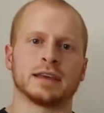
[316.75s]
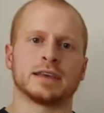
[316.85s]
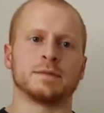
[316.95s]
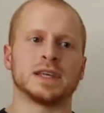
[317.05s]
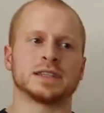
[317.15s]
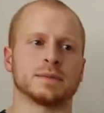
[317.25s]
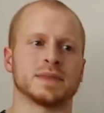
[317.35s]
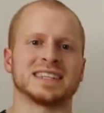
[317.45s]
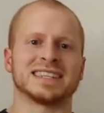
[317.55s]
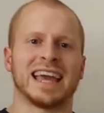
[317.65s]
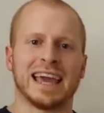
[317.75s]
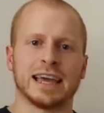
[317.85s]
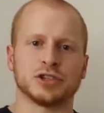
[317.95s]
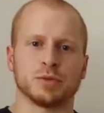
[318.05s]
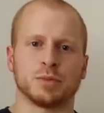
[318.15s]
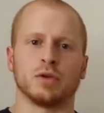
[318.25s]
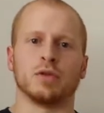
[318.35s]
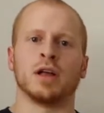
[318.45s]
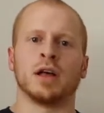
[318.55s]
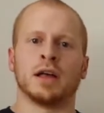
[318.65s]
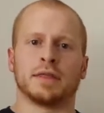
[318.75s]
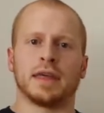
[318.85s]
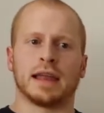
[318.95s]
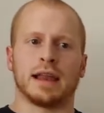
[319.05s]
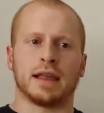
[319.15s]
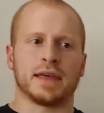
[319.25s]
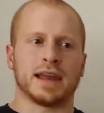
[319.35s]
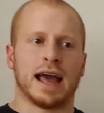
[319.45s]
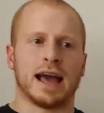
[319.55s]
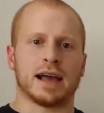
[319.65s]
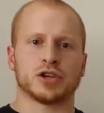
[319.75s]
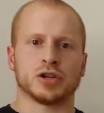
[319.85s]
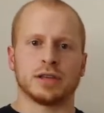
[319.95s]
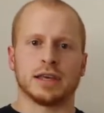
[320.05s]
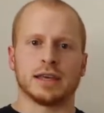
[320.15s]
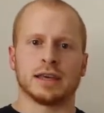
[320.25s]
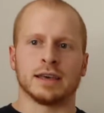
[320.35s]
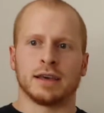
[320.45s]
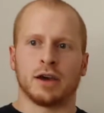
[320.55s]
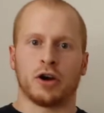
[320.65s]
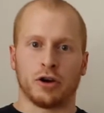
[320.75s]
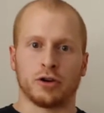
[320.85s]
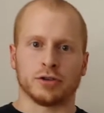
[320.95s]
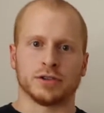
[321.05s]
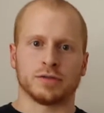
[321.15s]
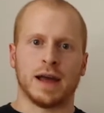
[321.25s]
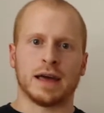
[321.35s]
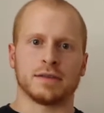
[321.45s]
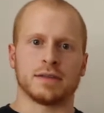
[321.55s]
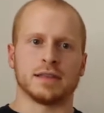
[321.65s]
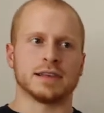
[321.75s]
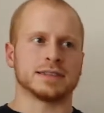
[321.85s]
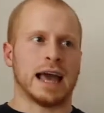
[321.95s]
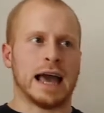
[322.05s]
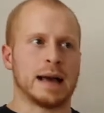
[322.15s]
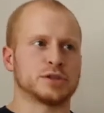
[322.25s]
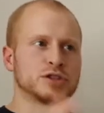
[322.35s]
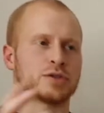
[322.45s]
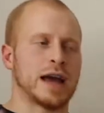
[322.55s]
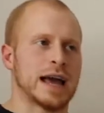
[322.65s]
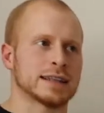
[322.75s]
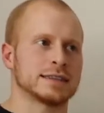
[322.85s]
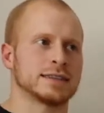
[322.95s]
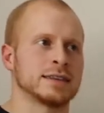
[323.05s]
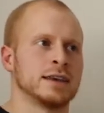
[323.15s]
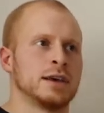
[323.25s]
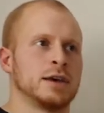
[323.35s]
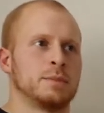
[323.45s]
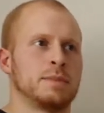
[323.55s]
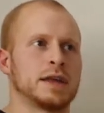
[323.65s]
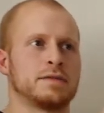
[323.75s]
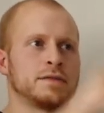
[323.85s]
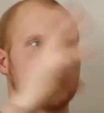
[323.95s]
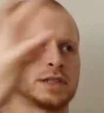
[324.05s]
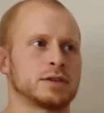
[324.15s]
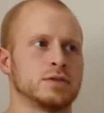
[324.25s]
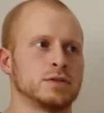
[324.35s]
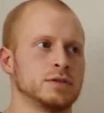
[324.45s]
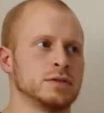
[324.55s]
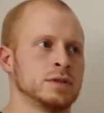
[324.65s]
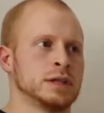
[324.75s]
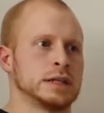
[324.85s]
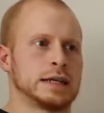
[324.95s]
Give me something tangible that actually hurt, rather than this abstract, metaphysical